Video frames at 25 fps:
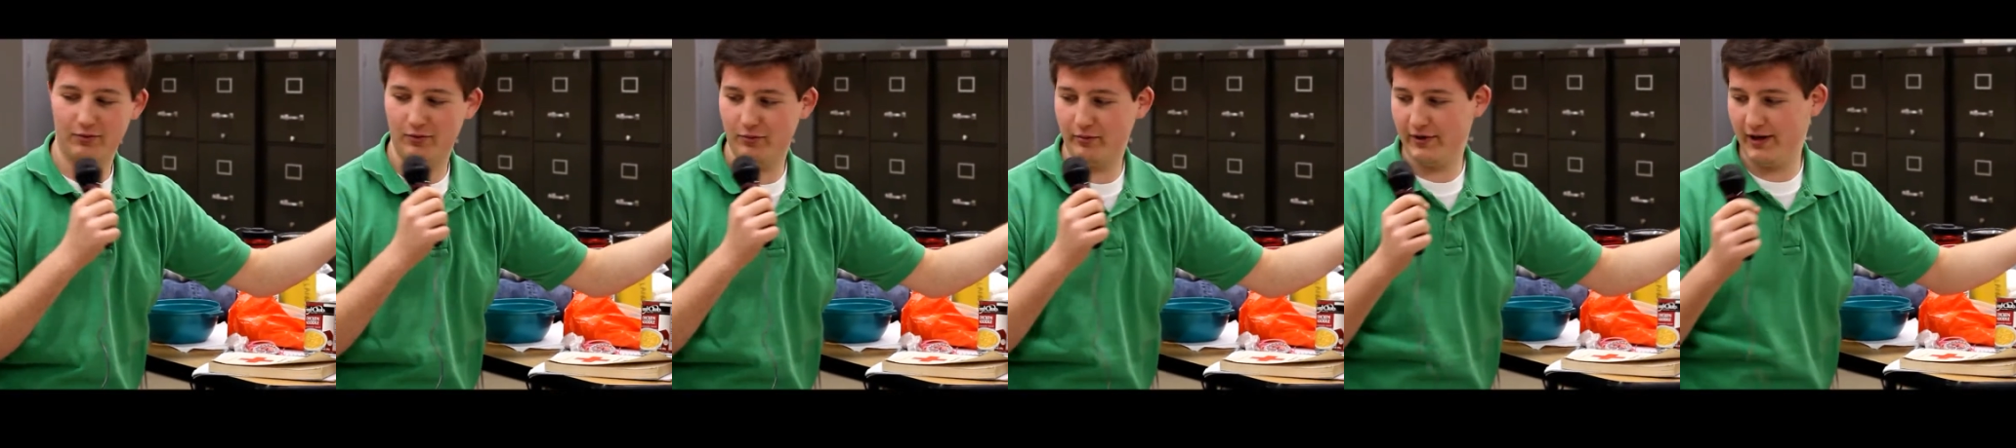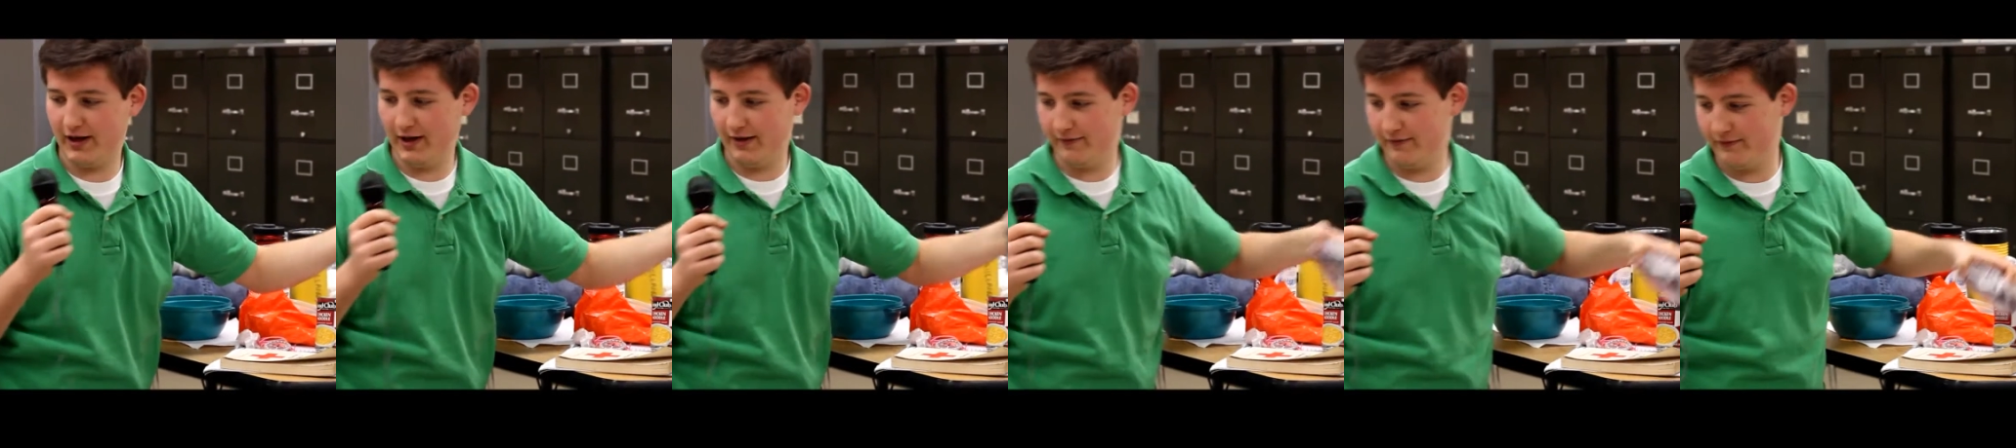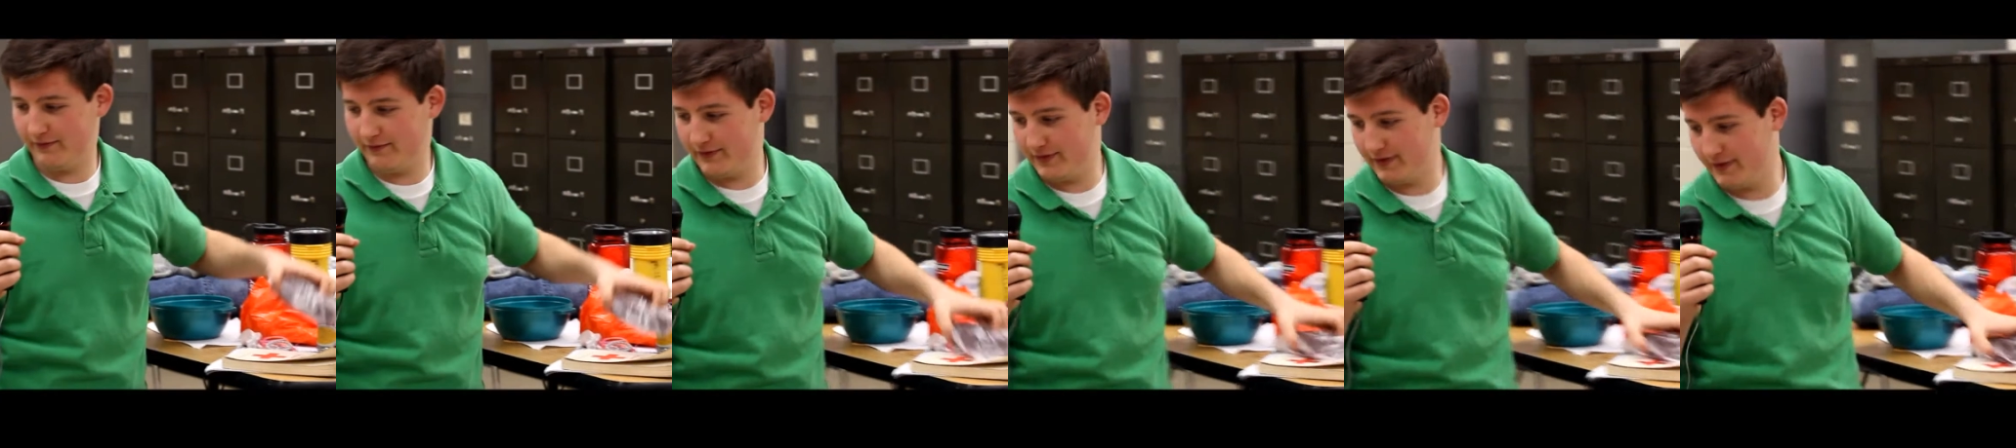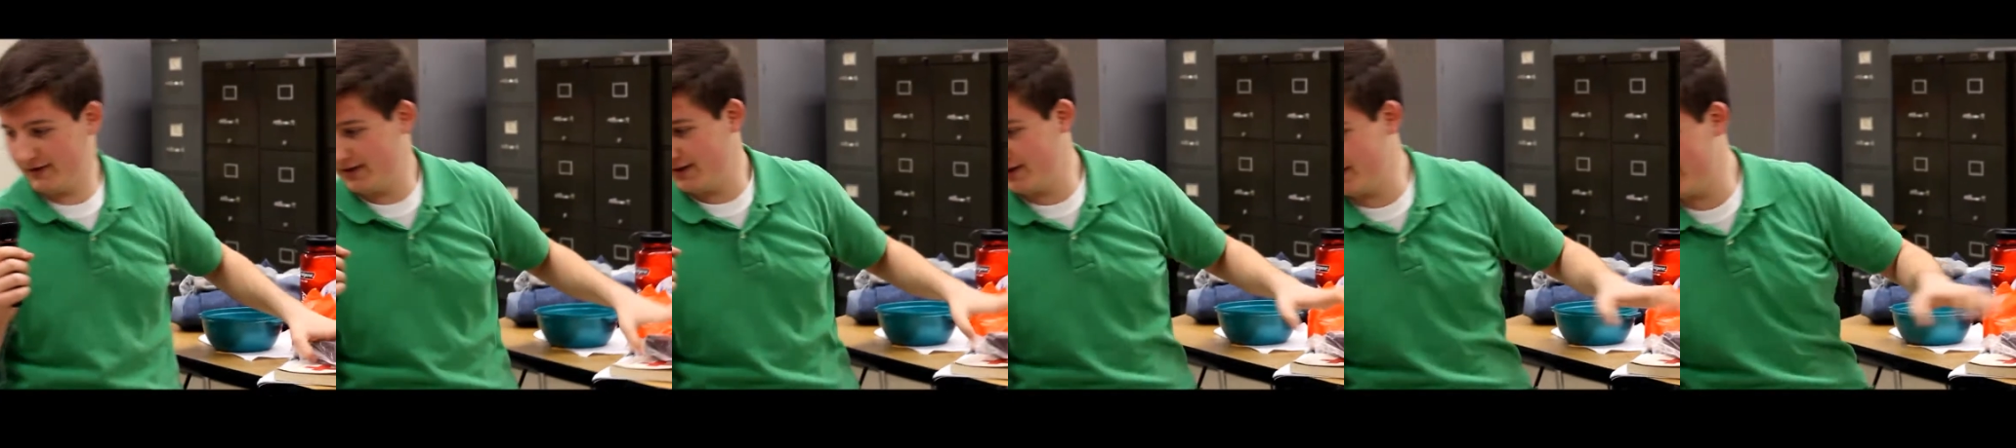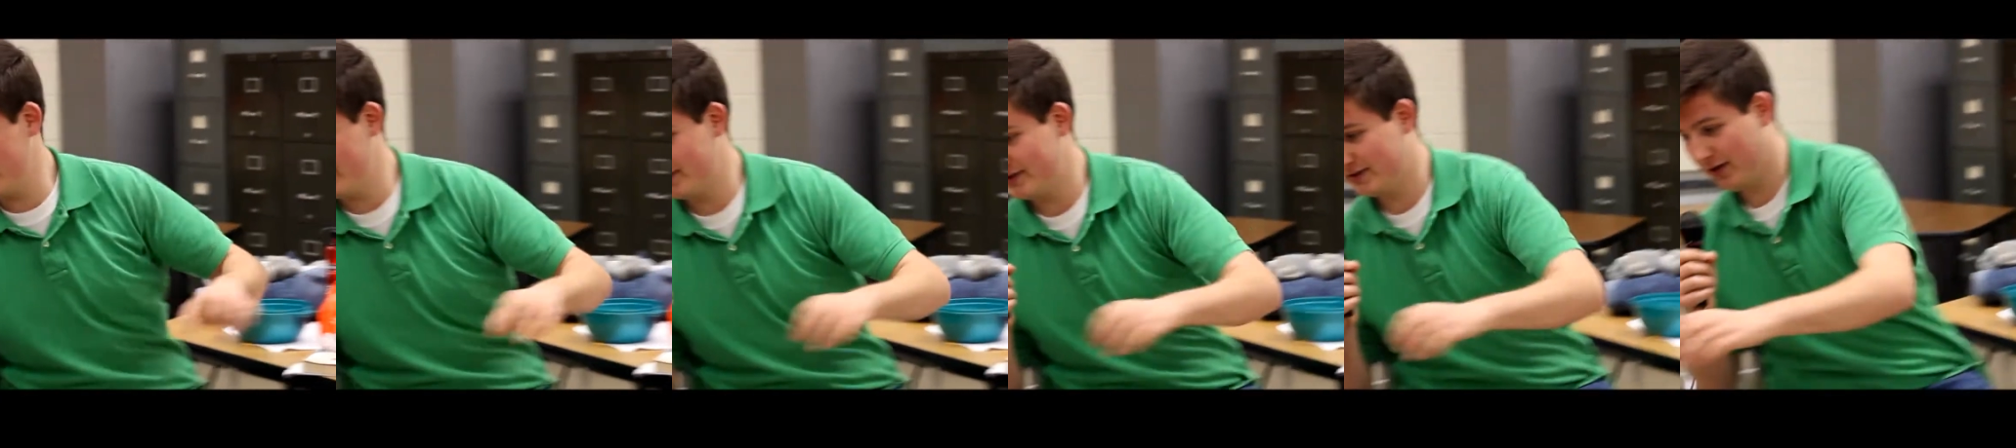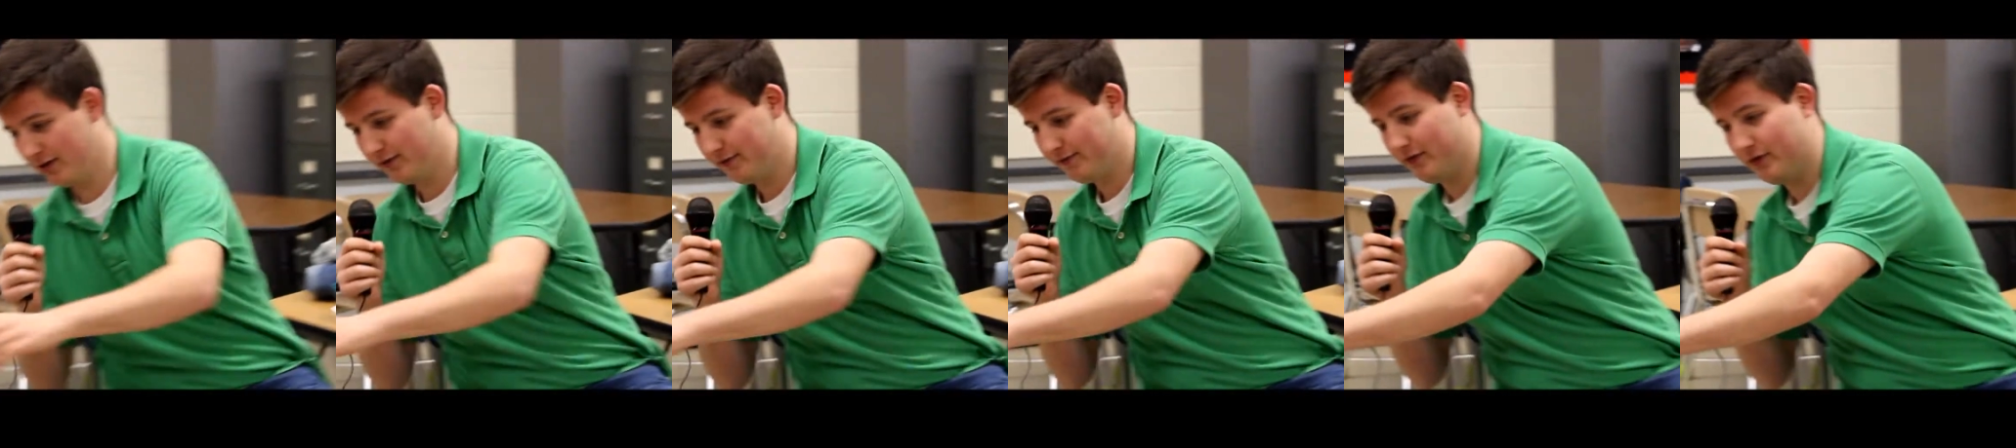when we have
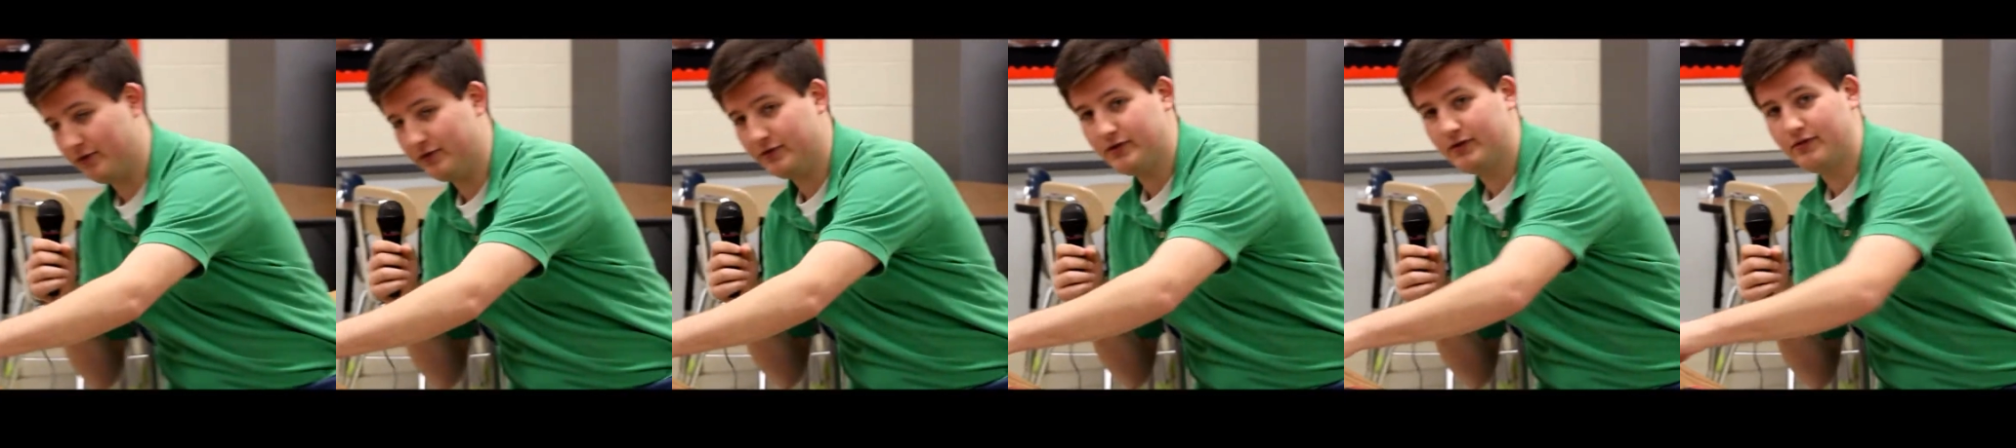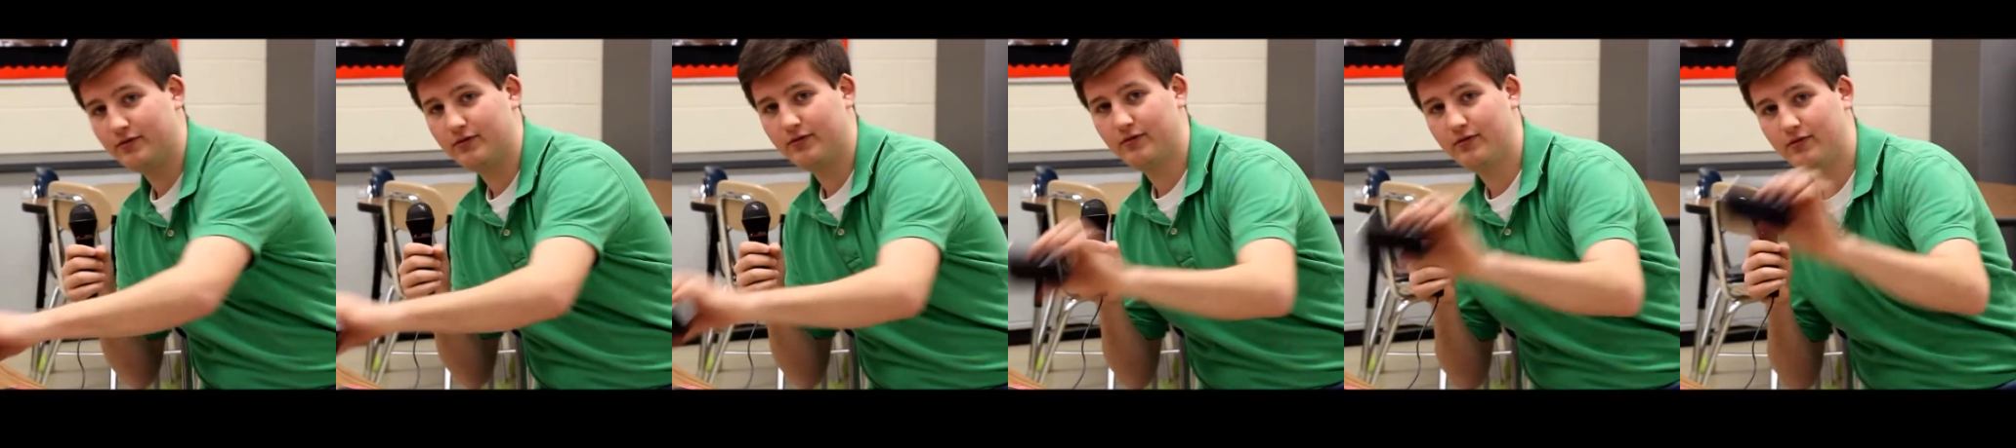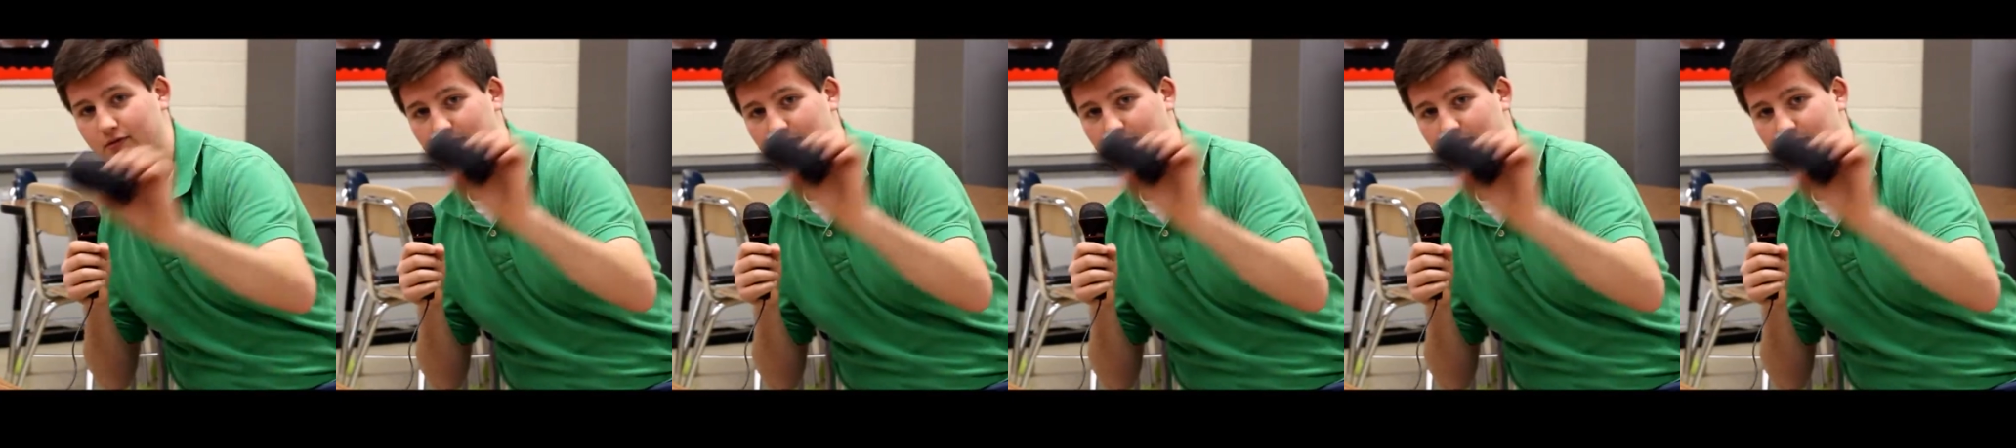cell phones,